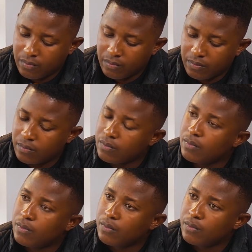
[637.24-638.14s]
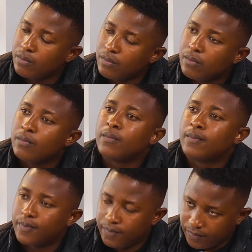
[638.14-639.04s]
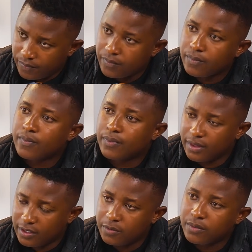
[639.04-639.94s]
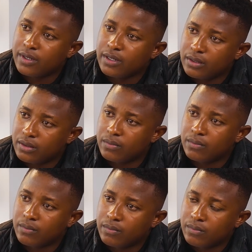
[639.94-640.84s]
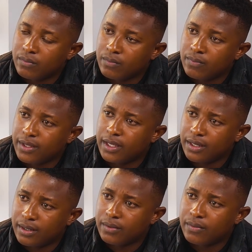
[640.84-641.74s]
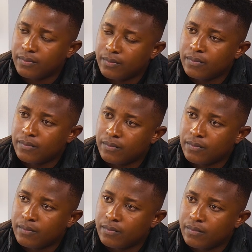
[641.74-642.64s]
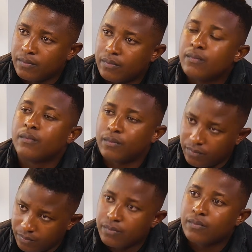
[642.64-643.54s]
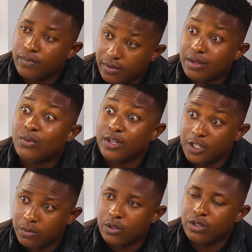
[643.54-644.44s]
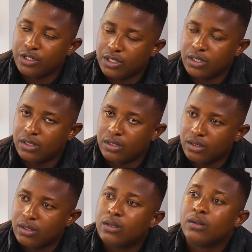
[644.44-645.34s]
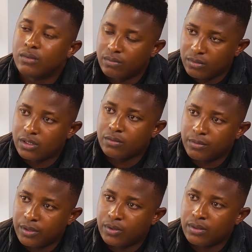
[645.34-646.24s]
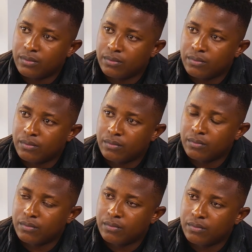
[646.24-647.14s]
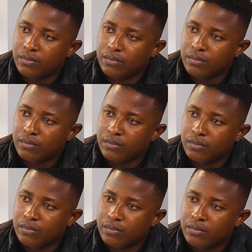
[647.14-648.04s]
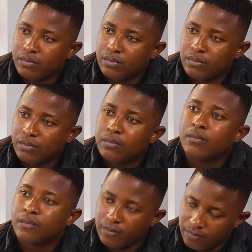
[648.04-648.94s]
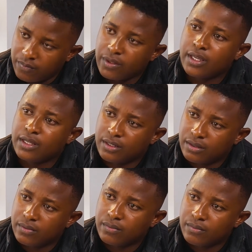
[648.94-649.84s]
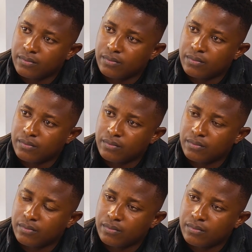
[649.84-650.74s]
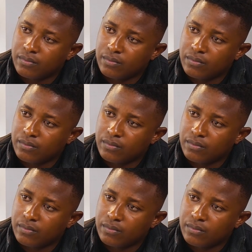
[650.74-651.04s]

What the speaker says: polluting their sprays and their rivers, as well as the waste pollution. And that's, you know, so for us working with them, so yes, we work with the community, but what we're trying to do is,